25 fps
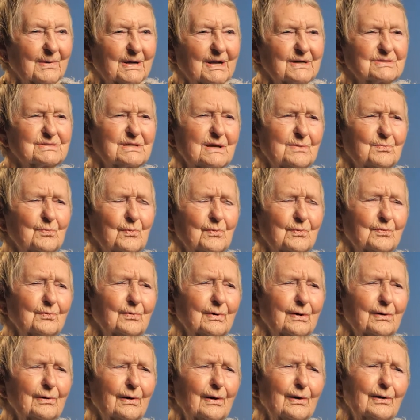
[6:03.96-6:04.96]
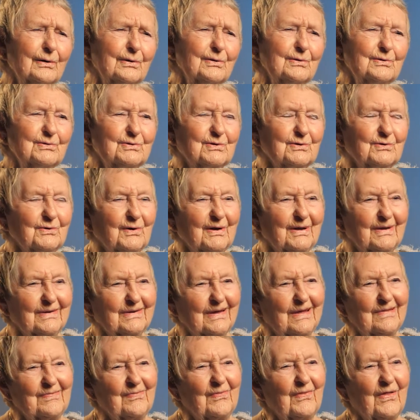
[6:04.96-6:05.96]
and I said, well, What are you doing
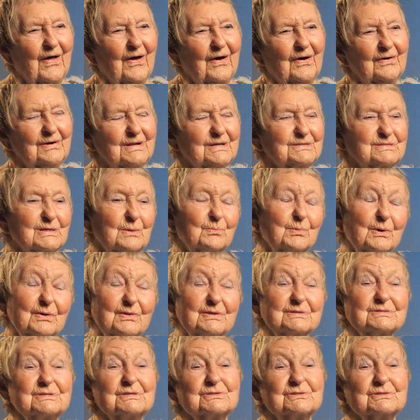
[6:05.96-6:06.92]
in there? And he said, Well, this